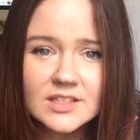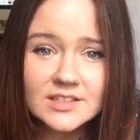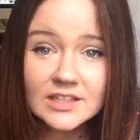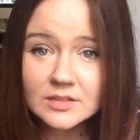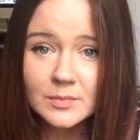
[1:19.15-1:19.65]

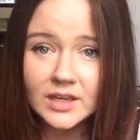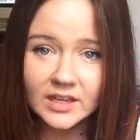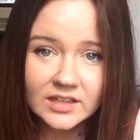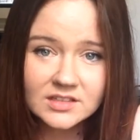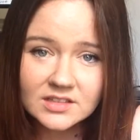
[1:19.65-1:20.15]
gets my
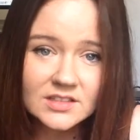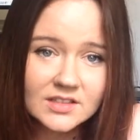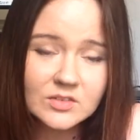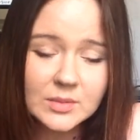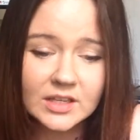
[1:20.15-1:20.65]
kicks. This
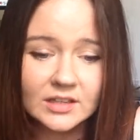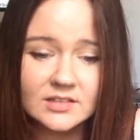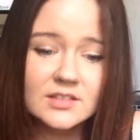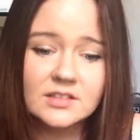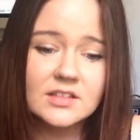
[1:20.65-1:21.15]
gives me kicks.
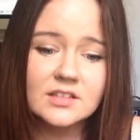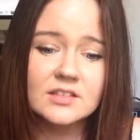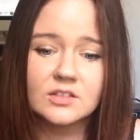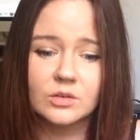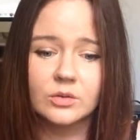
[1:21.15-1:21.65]
This
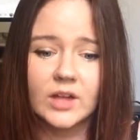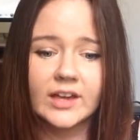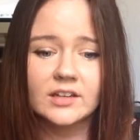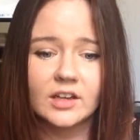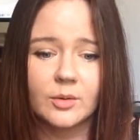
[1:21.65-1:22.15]
is cool. I
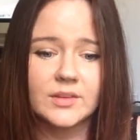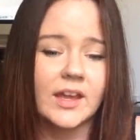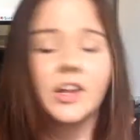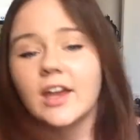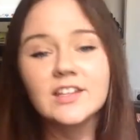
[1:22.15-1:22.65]
can go with
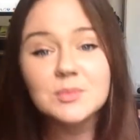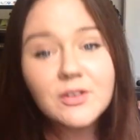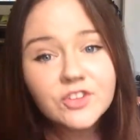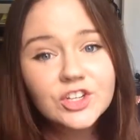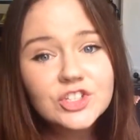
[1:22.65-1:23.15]
that. Okay, so
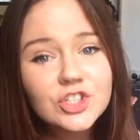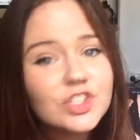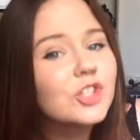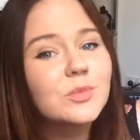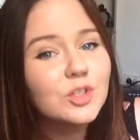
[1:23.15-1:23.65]
my first
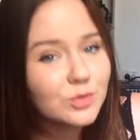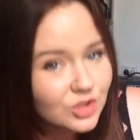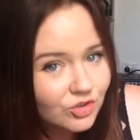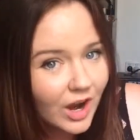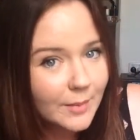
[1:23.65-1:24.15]
YouTube
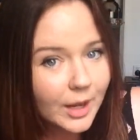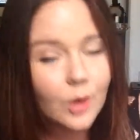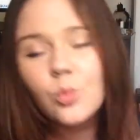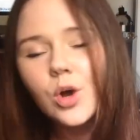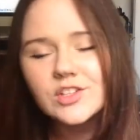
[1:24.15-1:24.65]
subscriber
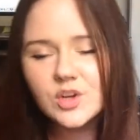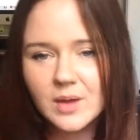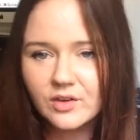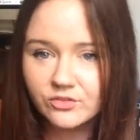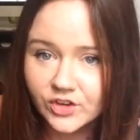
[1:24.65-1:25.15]
was on
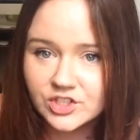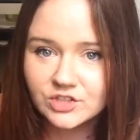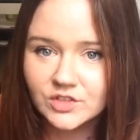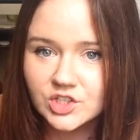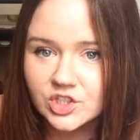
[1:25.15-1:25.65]
my first
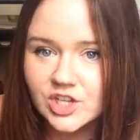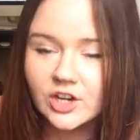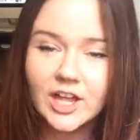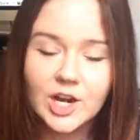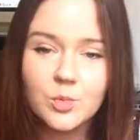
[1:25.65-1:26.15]
original
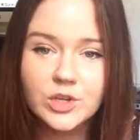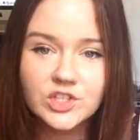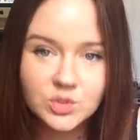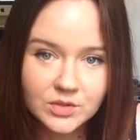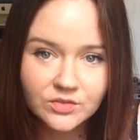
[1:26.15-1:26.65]
channel, and it was
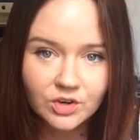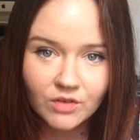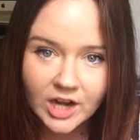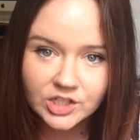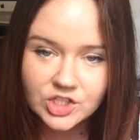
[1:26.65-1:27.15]
Swift
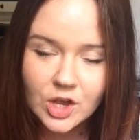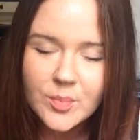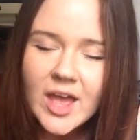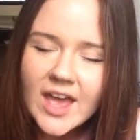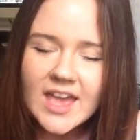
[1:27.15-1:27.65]
Karate
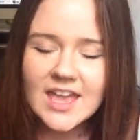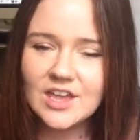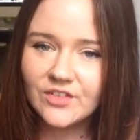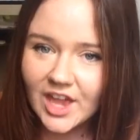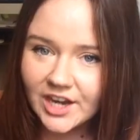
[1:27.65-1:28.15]
Chop.
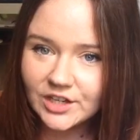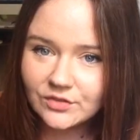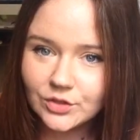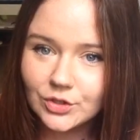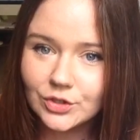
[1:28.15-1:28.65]
If any
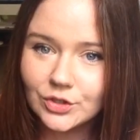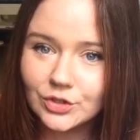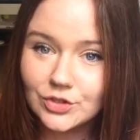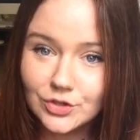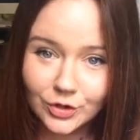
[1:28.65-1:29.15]
of
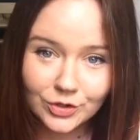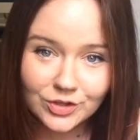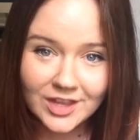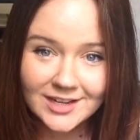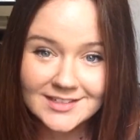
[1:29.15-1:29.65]
you know
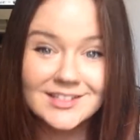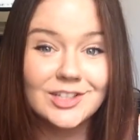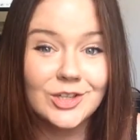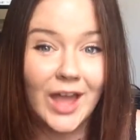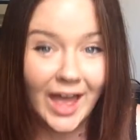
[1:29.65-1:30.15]
who that is,
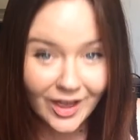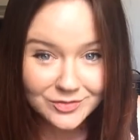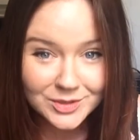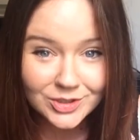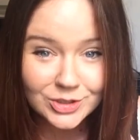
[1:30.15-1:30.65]
then you
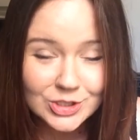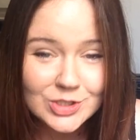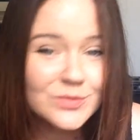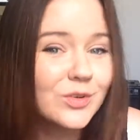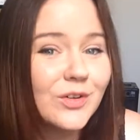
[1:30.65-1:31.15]
have been on
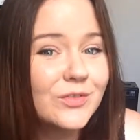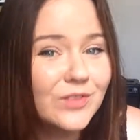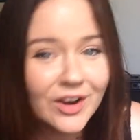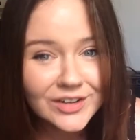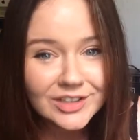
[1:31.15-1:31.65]
YouTube for a
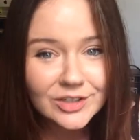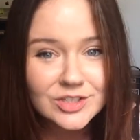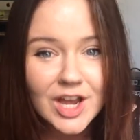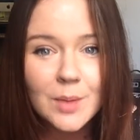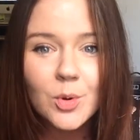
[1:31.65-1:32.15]
very long
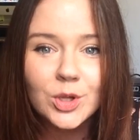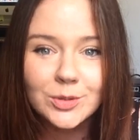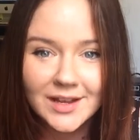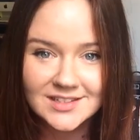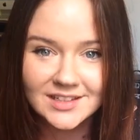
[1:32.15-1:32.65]
time, or
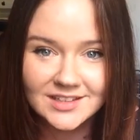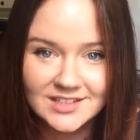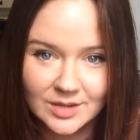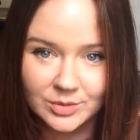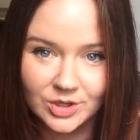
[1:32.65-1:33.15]
you accidentally
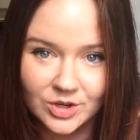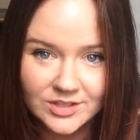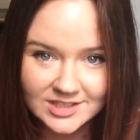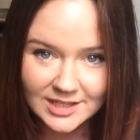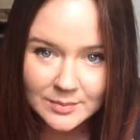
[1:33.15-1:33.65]
stumbled
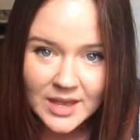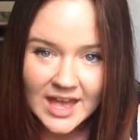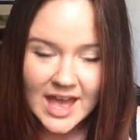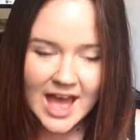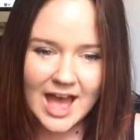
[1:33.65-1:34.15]
across him.
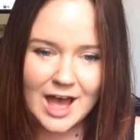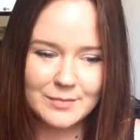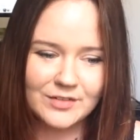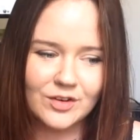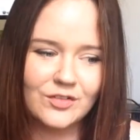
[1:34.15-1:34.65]

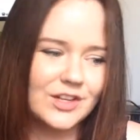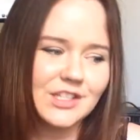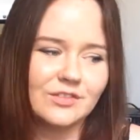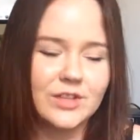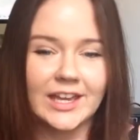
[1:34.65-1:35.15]
My favorite
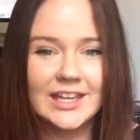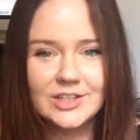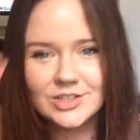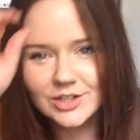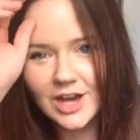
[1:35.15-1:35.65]
videos, like he
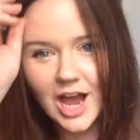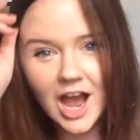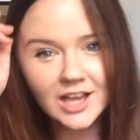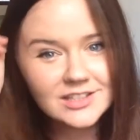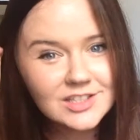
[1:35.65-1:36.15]
used to do
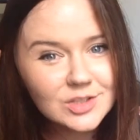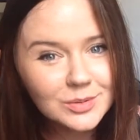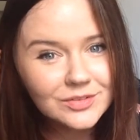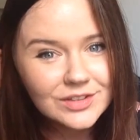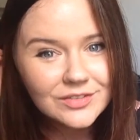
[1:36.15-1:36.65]
Ask
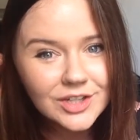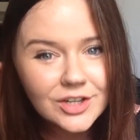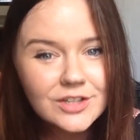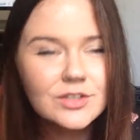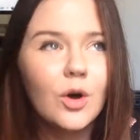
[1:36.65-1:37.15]
Swifty
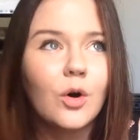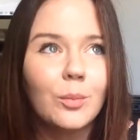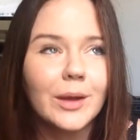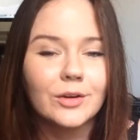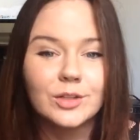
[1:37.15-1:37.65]
videos. Oh
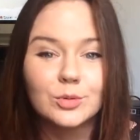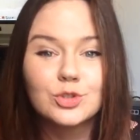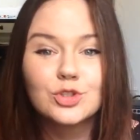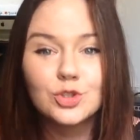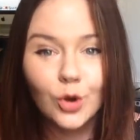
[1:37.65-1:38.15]
my god, they were
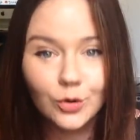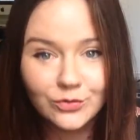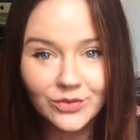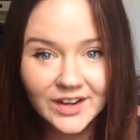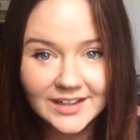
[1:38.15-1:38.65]
so
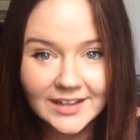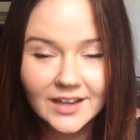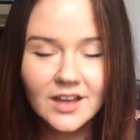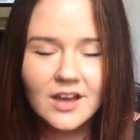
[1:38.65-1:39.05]
funny.